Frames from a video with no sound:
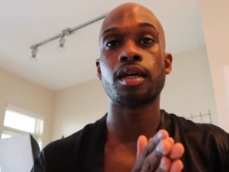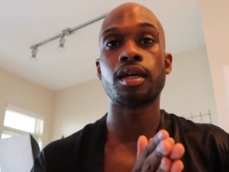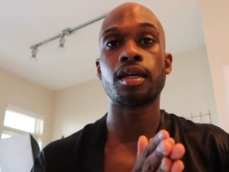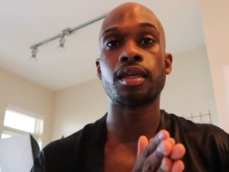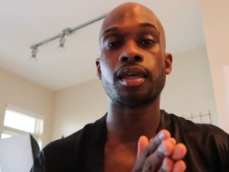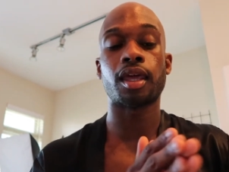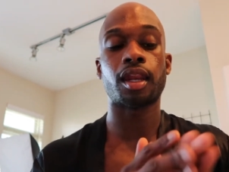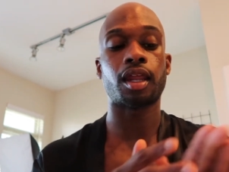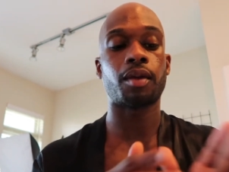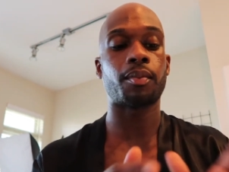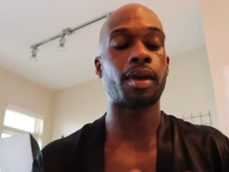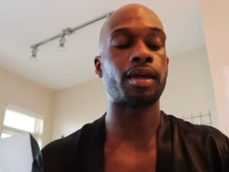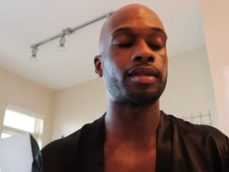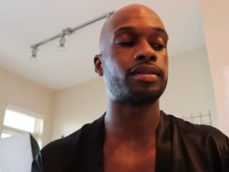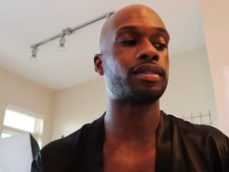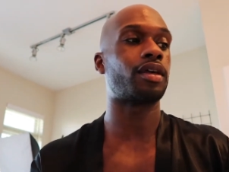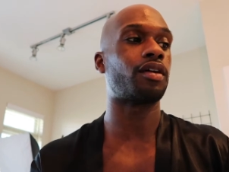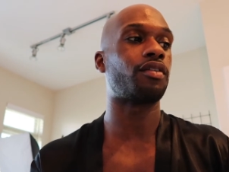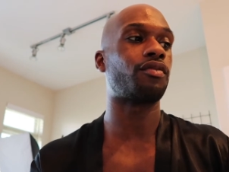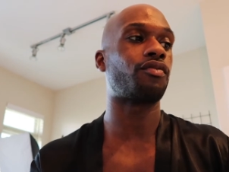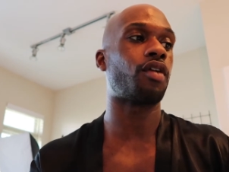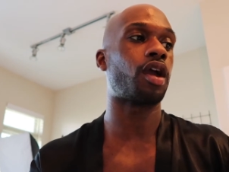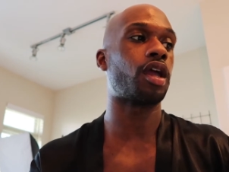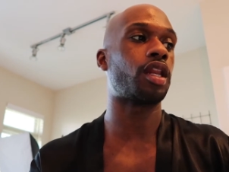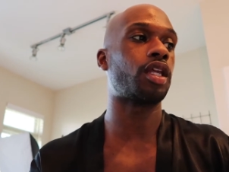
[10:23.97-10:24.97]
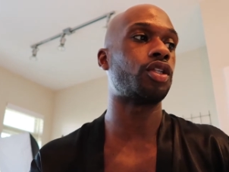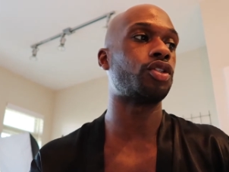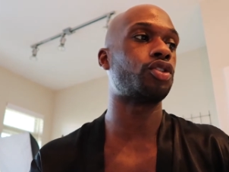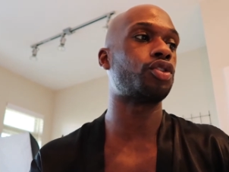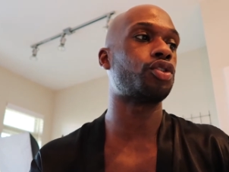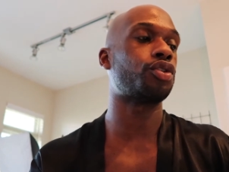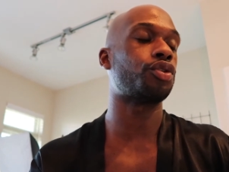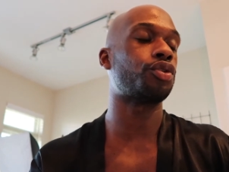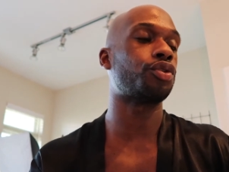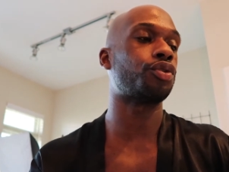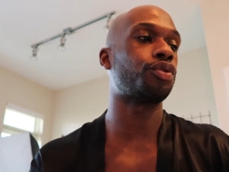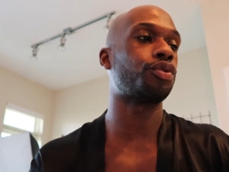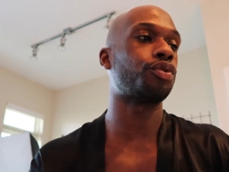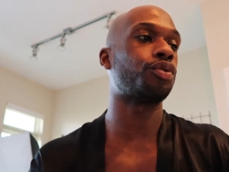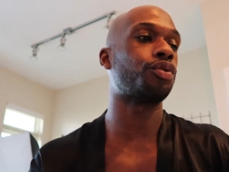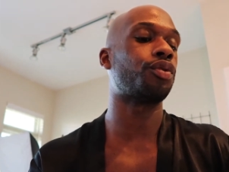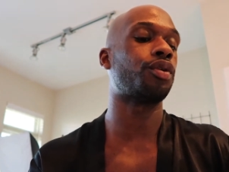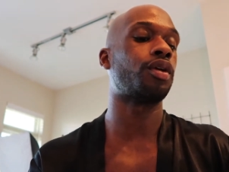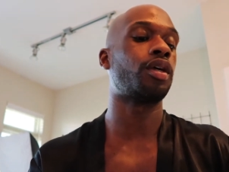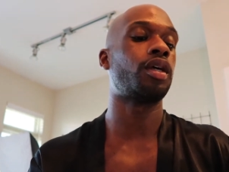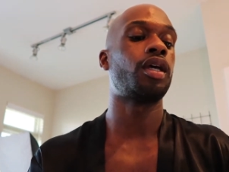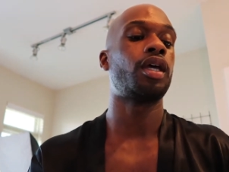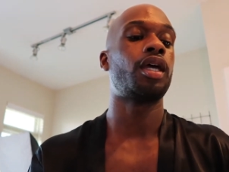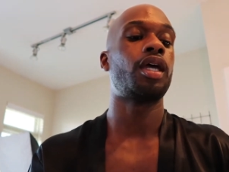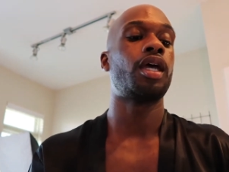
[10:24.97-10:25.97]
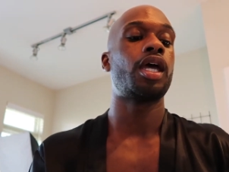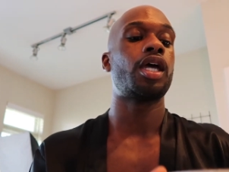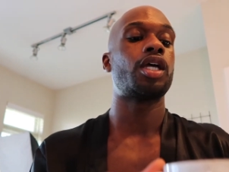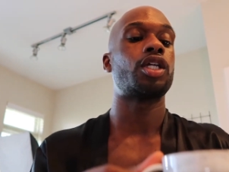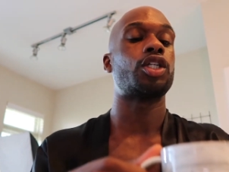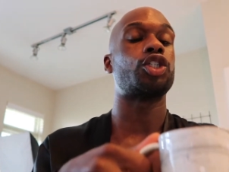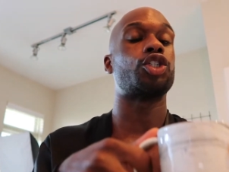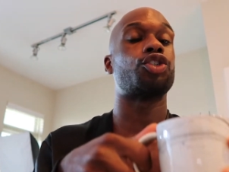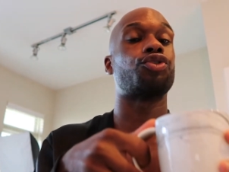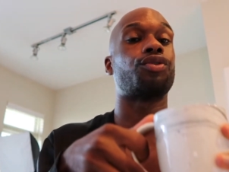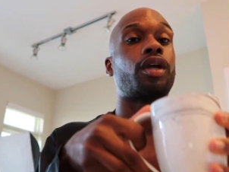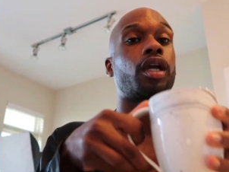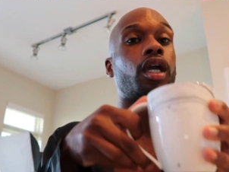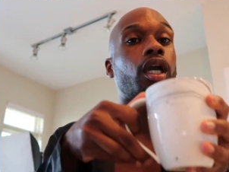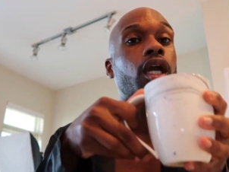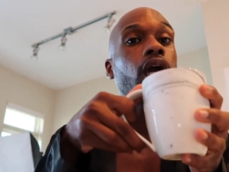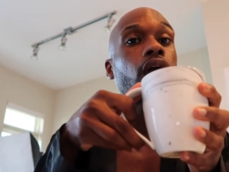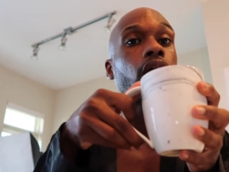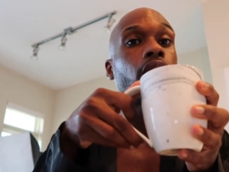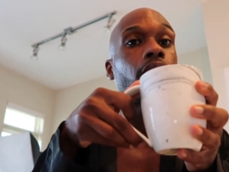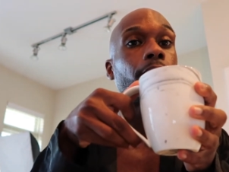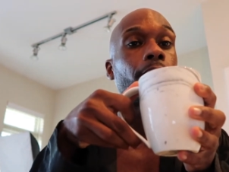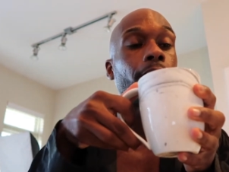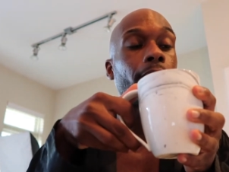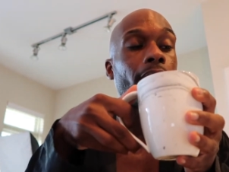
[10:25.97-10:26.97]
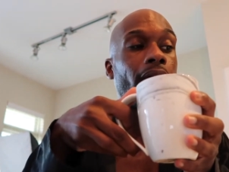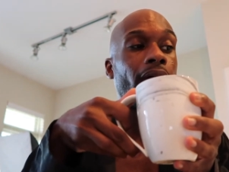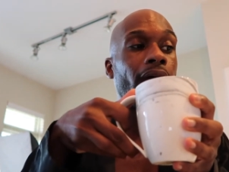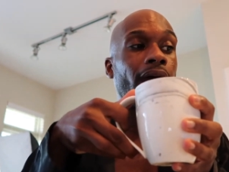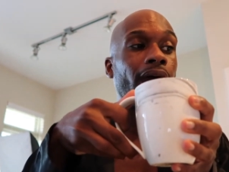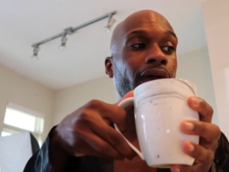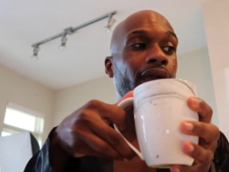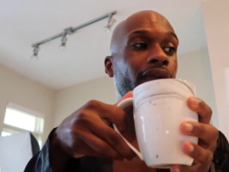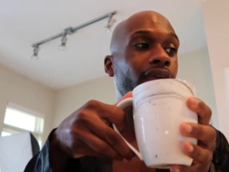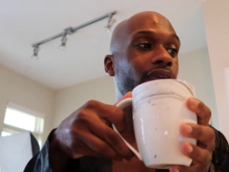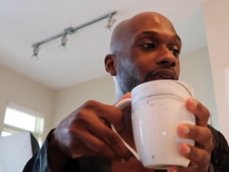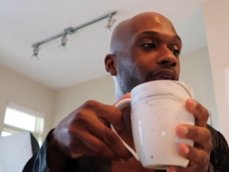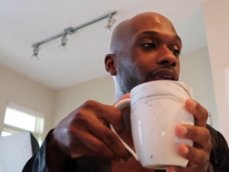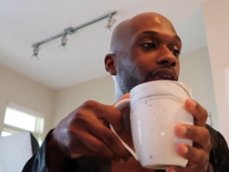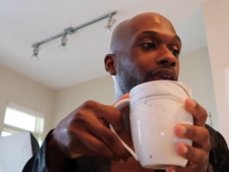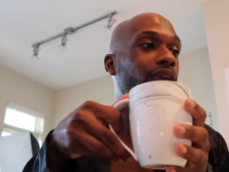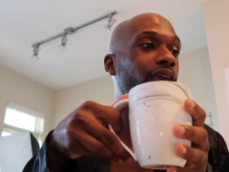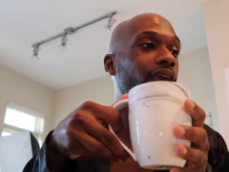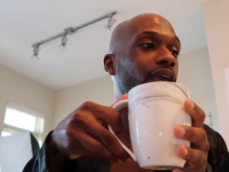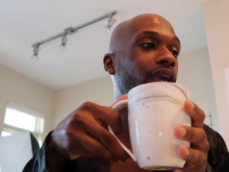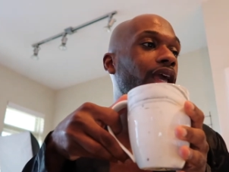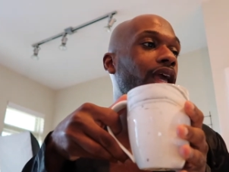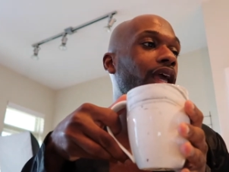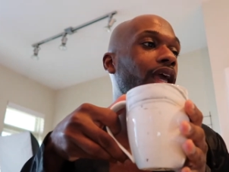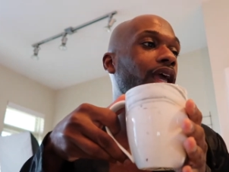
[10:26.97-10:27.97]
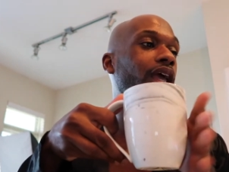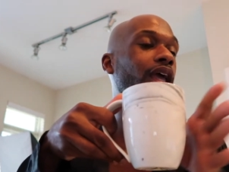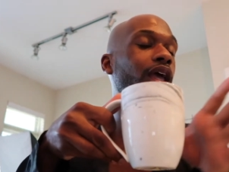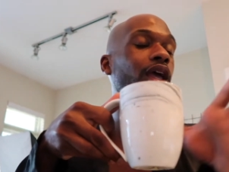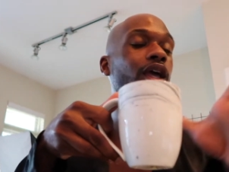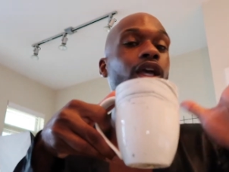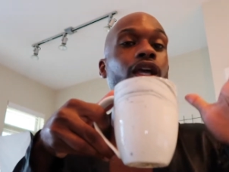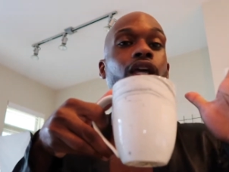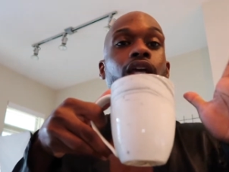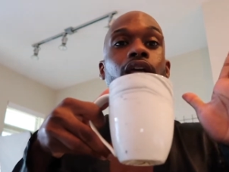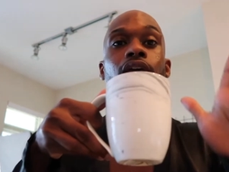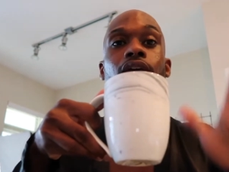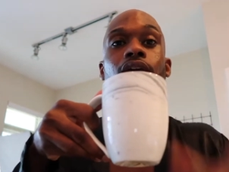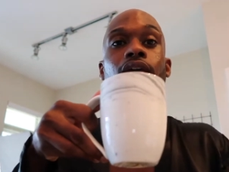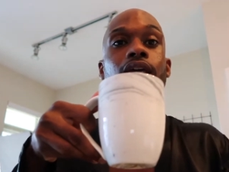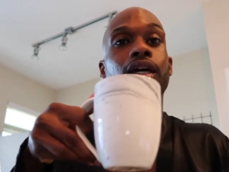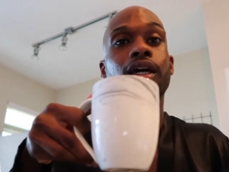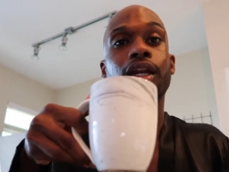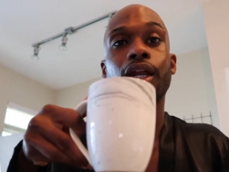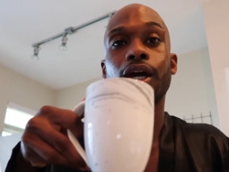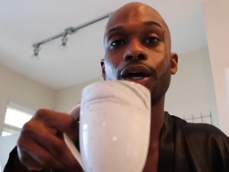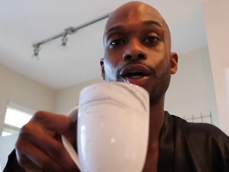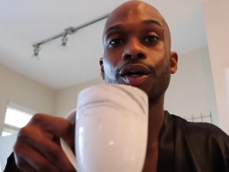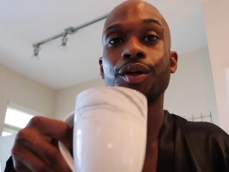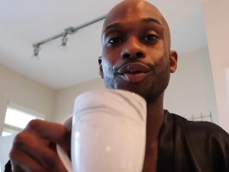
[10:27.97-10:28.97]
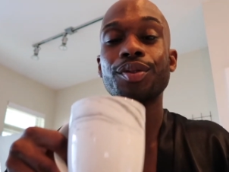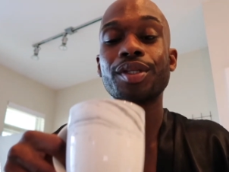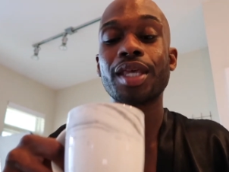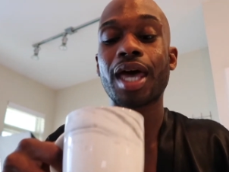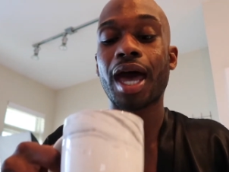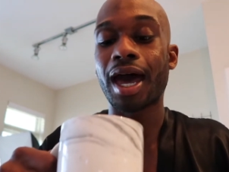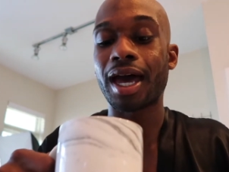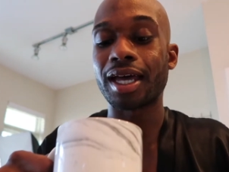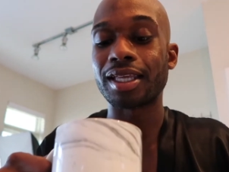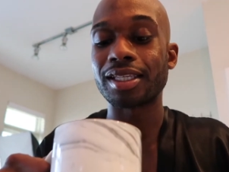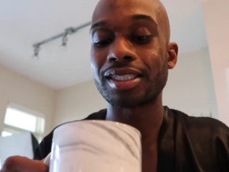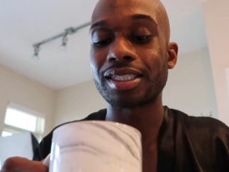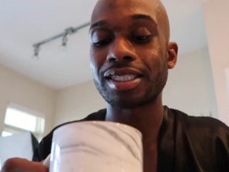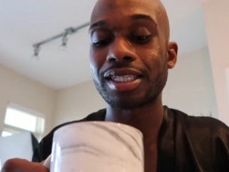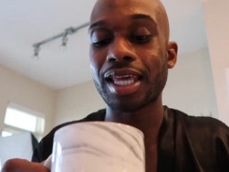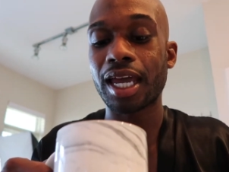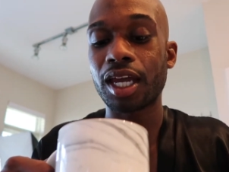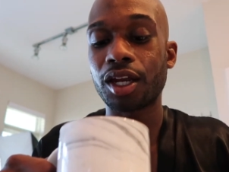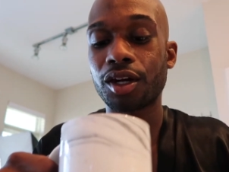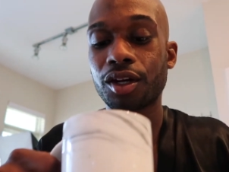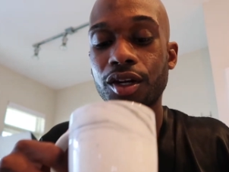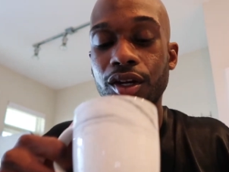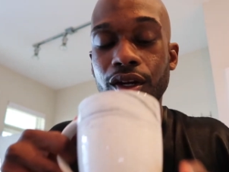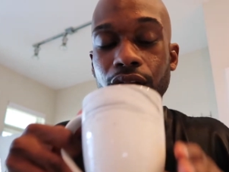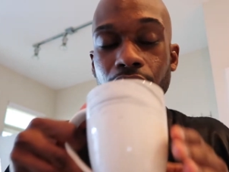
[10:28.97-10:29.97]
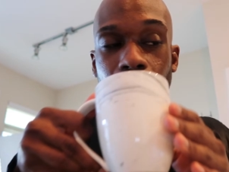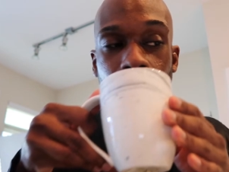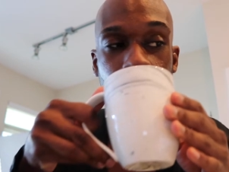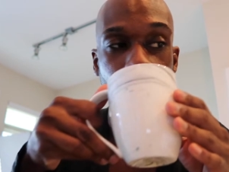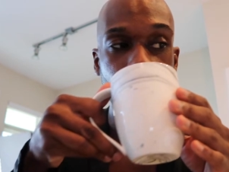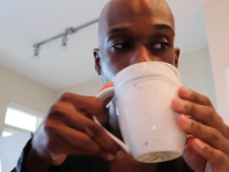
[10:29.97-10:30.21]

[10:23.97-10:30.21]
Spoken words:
getting myself ready to drink my good old hot cider.